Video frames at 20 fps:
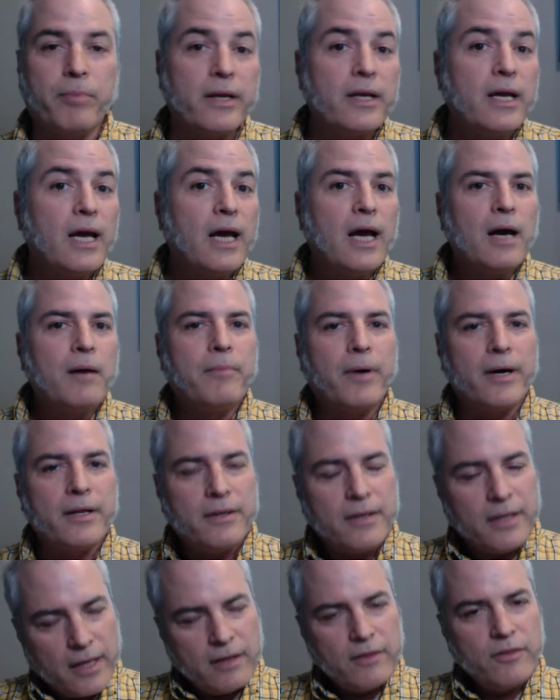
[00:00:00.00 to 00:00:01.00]
But
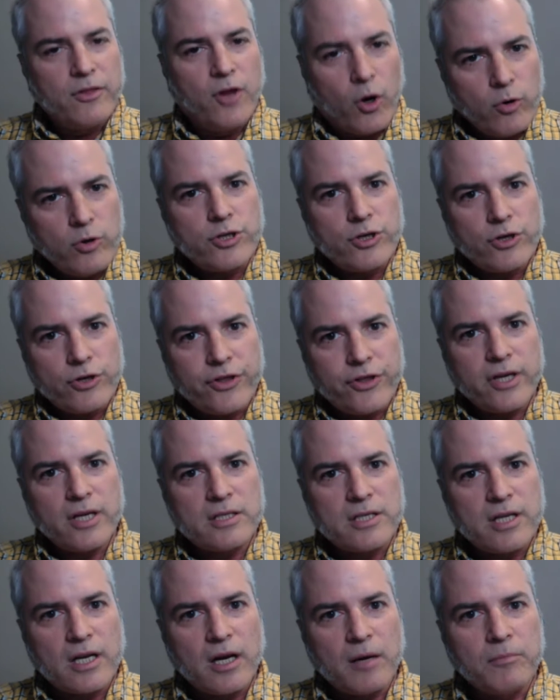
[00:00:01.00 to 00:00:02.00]
those are
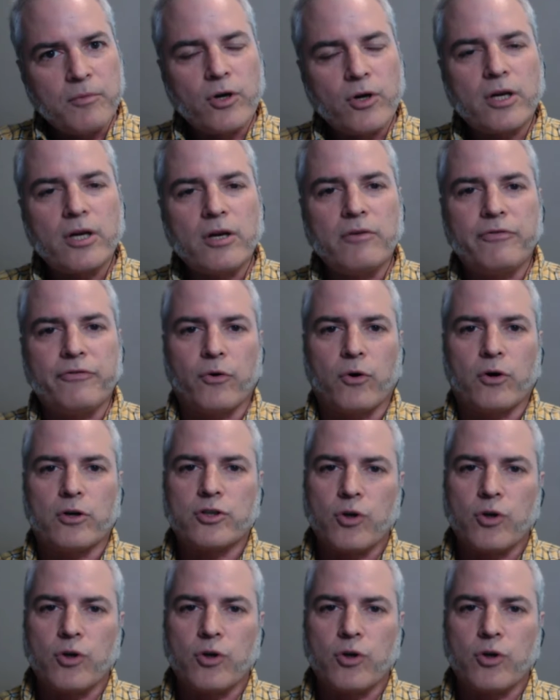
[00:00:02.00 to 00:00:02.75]
things that I'm looking for.